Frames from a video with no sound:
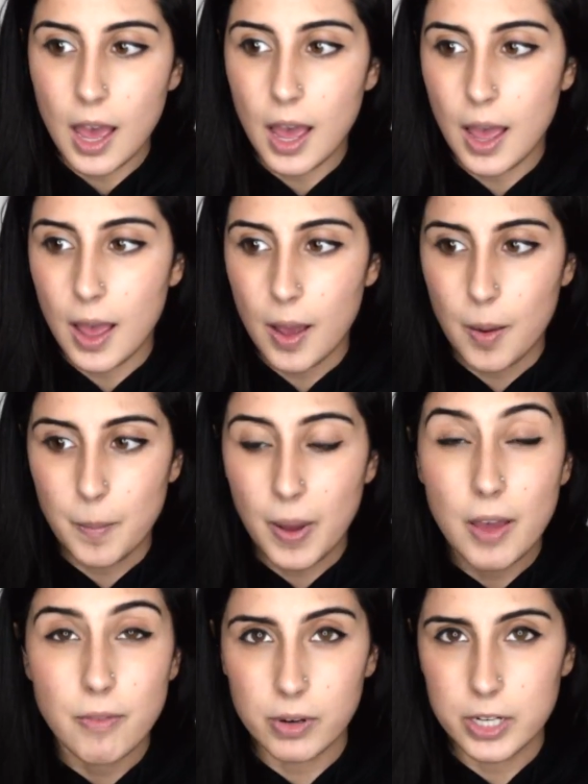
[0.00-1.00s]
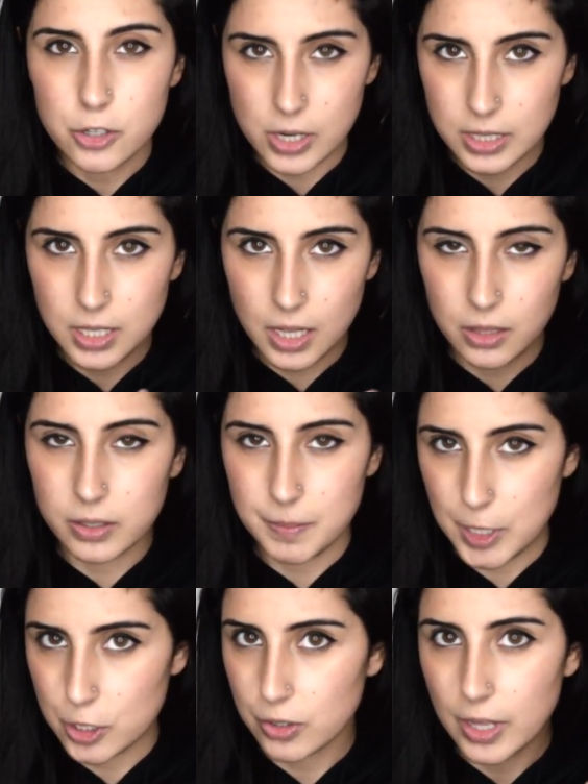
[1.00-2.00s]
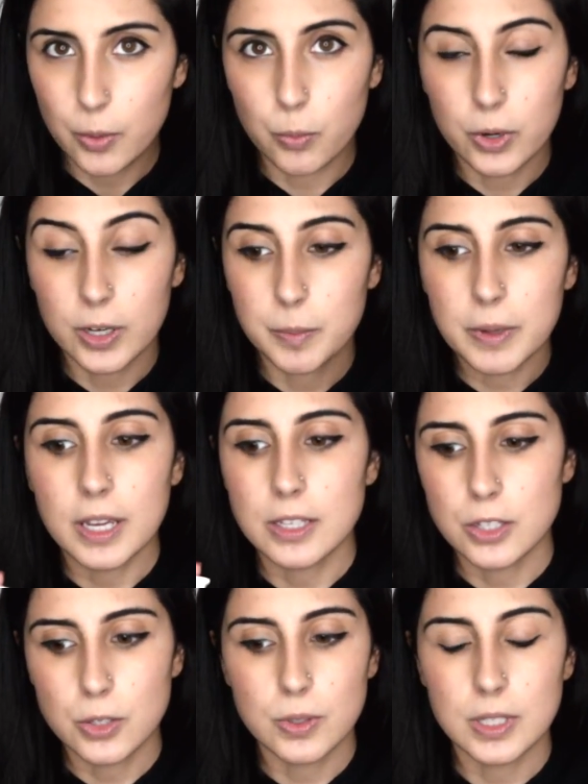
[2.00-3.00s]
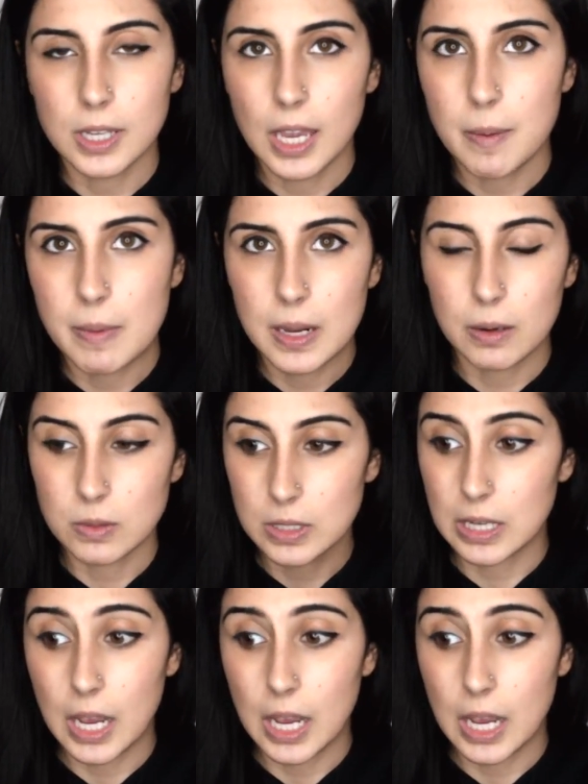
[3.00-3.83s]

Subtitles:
I've already tried the color to make sure that it worked, because as soon as it came in, I was like,